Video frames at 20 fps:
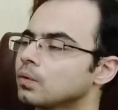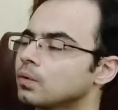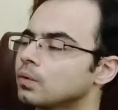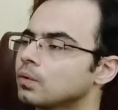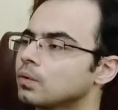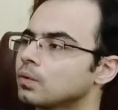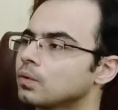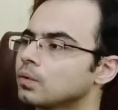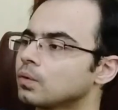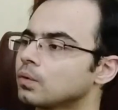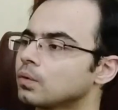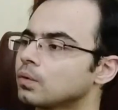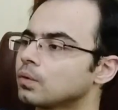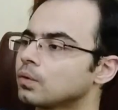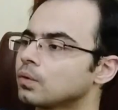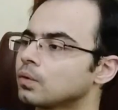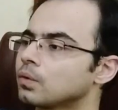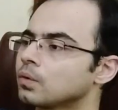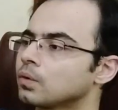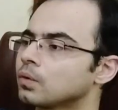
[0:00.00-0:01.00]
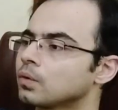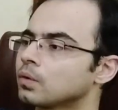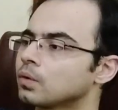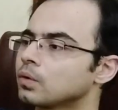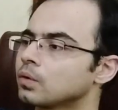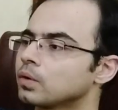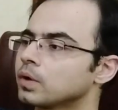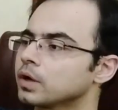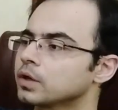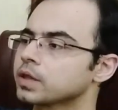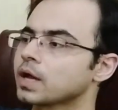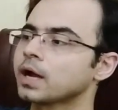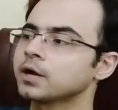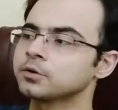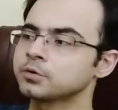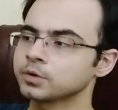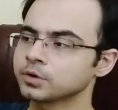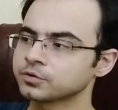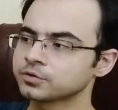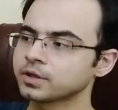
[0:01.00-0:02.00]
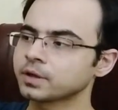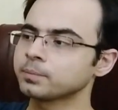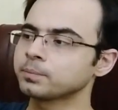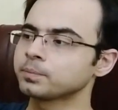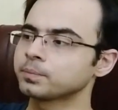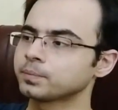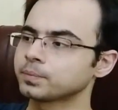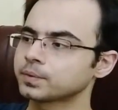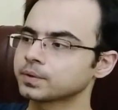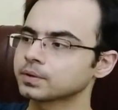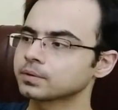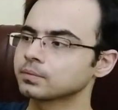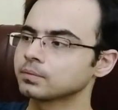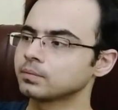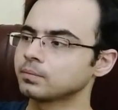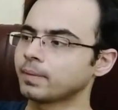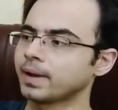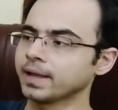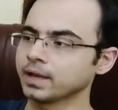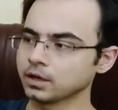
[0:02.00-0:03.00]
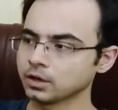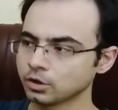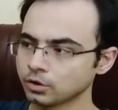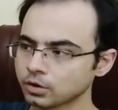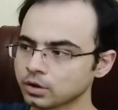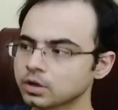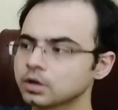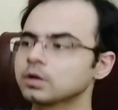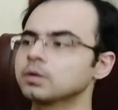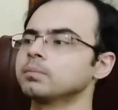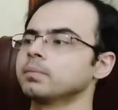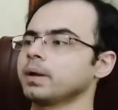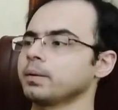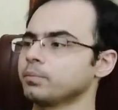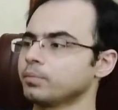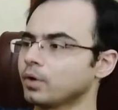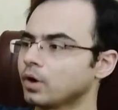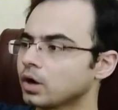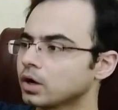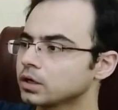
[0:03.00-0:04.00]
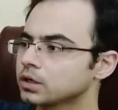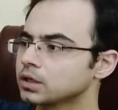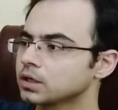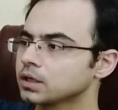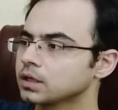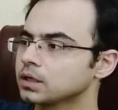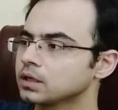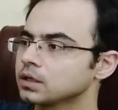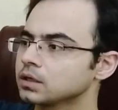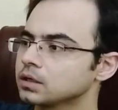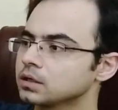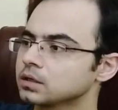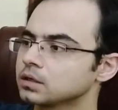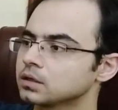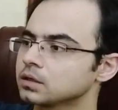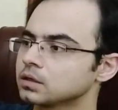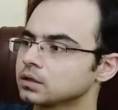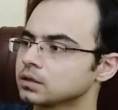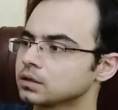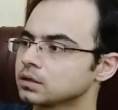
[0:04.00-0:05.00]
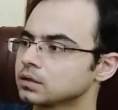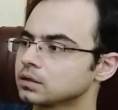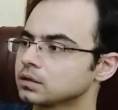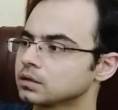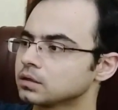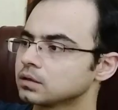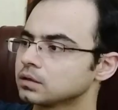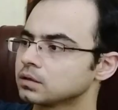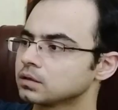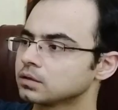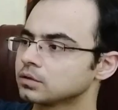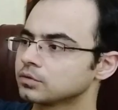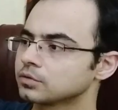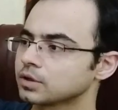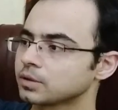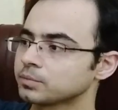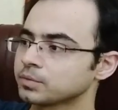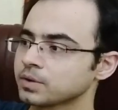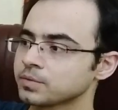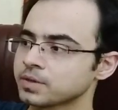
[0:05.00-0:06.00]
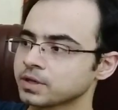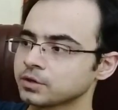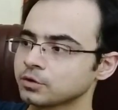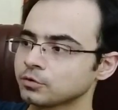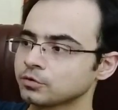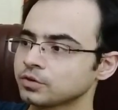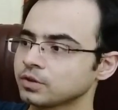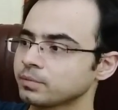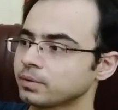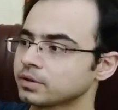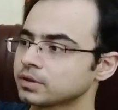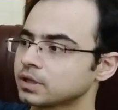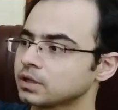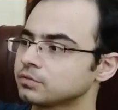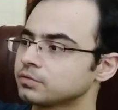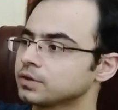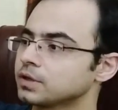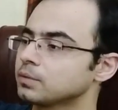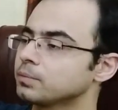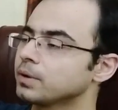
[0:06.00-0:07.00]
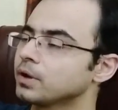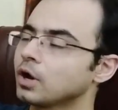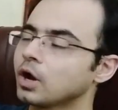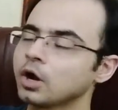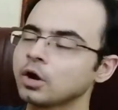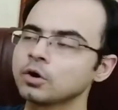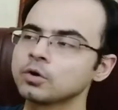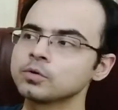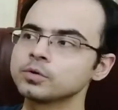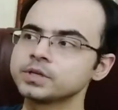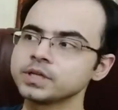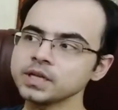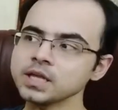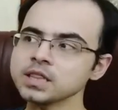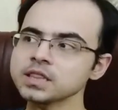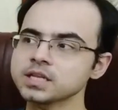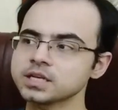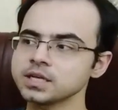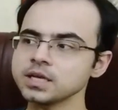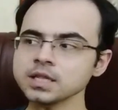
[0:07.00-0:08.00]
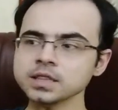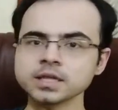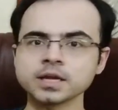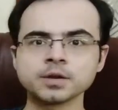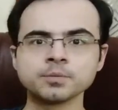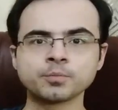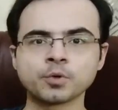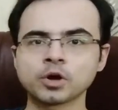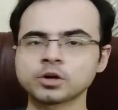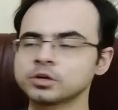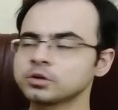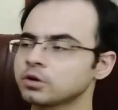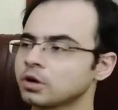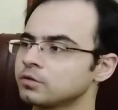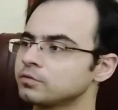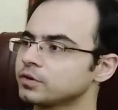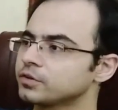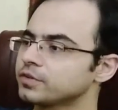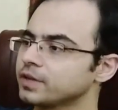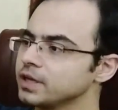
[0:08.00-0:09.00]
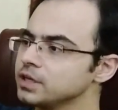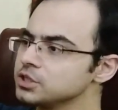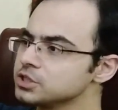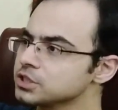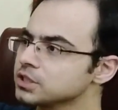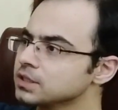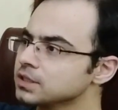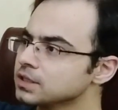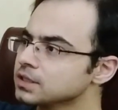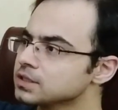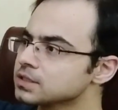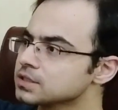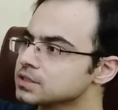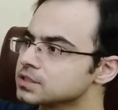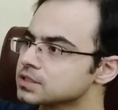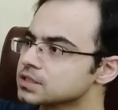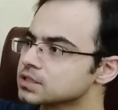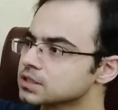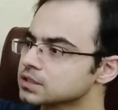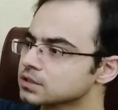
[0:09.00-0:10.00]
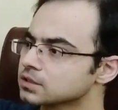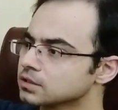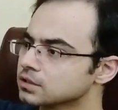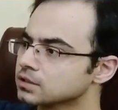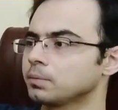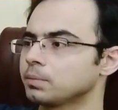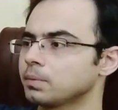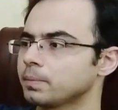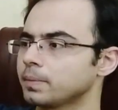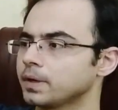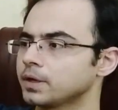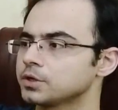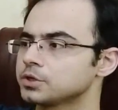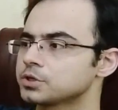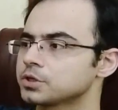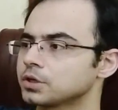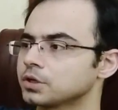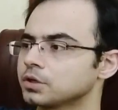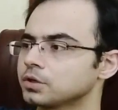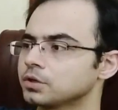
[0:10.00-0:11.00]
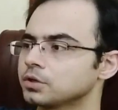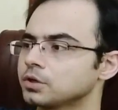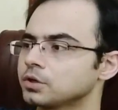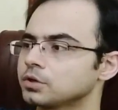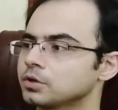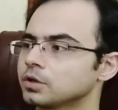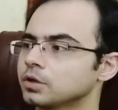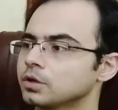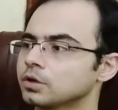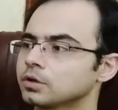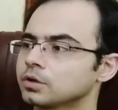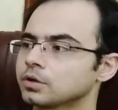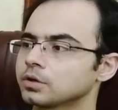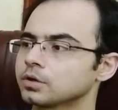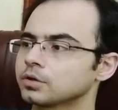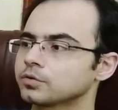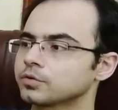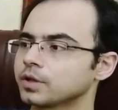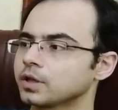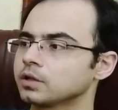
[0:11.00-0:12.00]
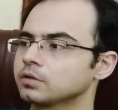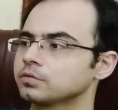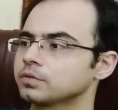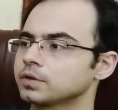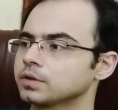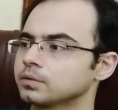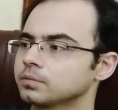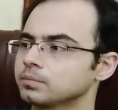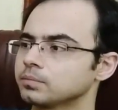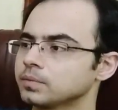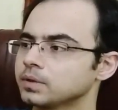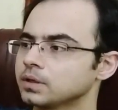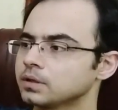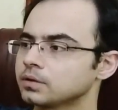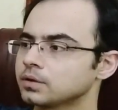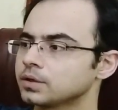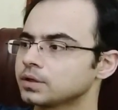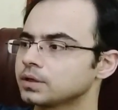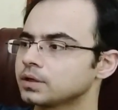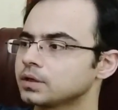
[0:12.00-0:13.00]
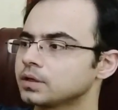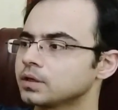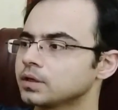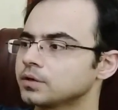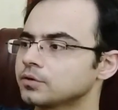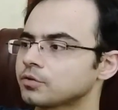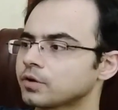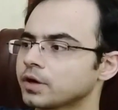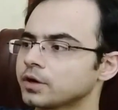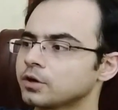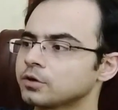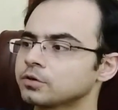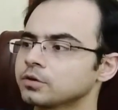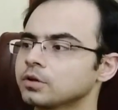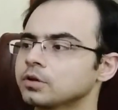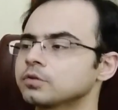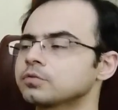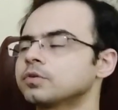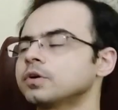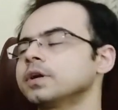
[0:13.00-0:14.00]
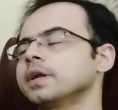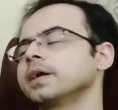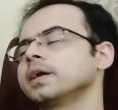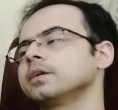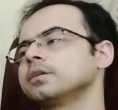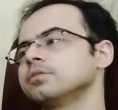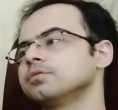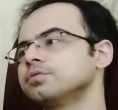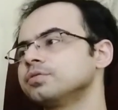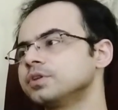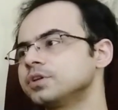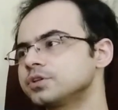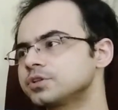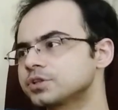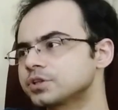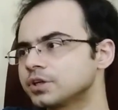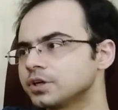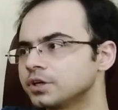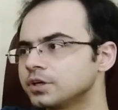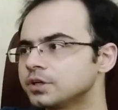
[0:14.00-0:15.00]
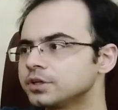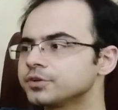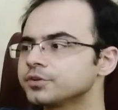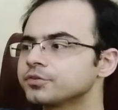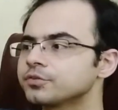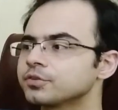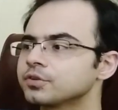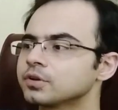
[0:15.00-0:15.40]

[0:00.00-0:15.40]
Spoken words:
It's hard to accept my look, my body. Sometimes I don't see myself in the mirror. Oh, these are important conversations! Patient, you need to look at yourself in the mirror and try not to look for negative features.